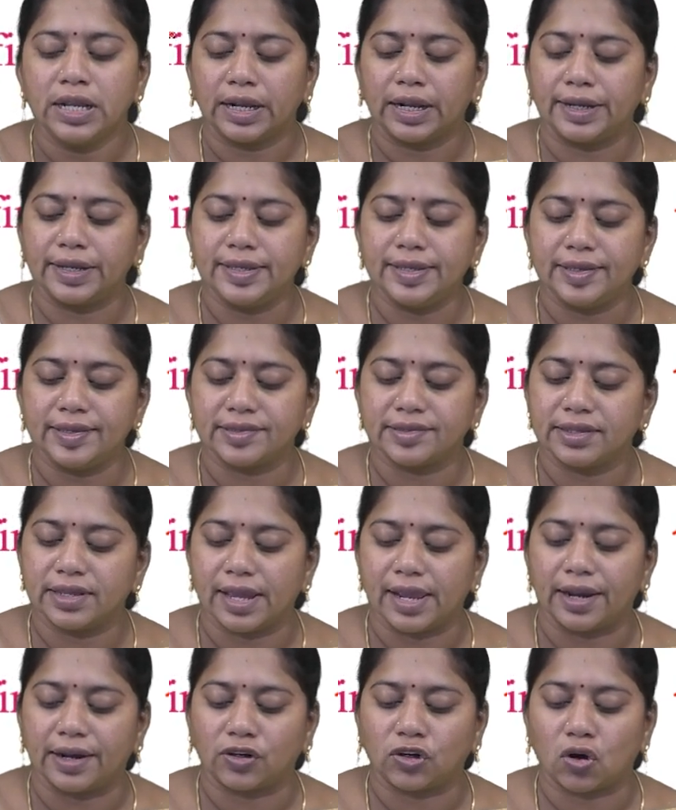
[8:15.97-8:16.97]
chi is the
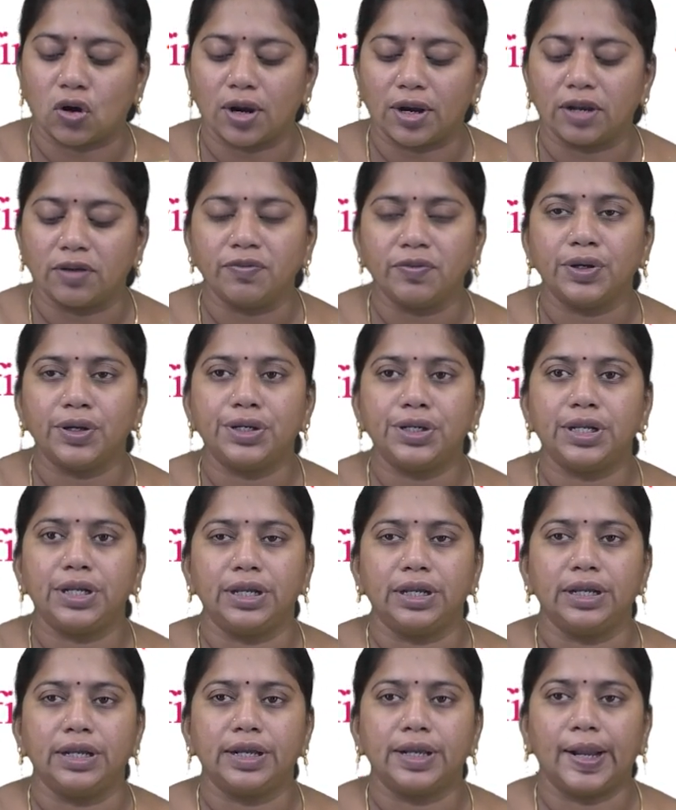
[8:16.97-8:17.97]
electron
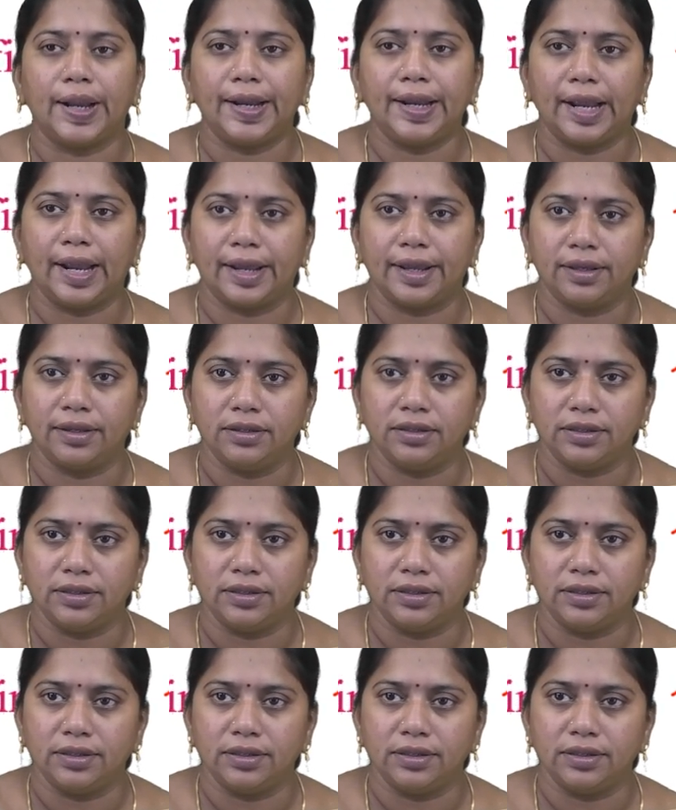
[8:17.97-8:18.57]
affinity, chi I